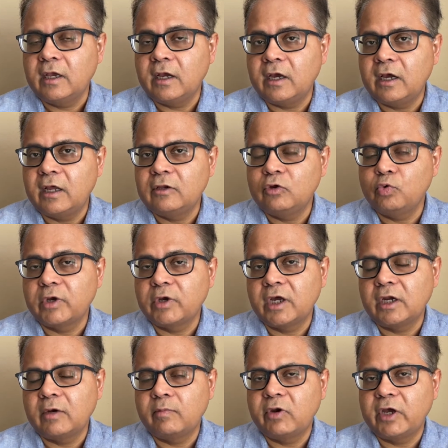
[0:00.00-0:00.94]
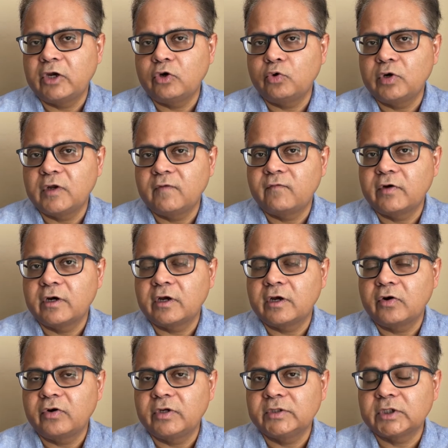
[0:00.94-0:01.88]
and you can apply to different
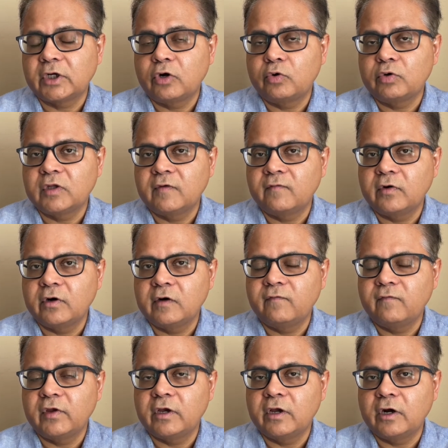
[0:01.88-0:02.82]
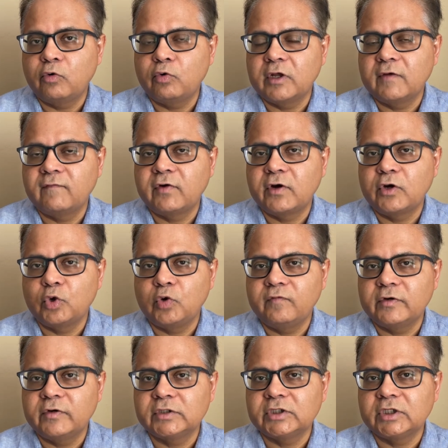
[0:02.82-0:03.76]
countries around the world, figure out different
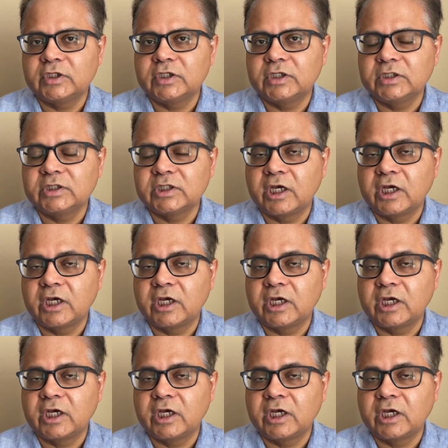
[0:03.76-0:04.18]
universities,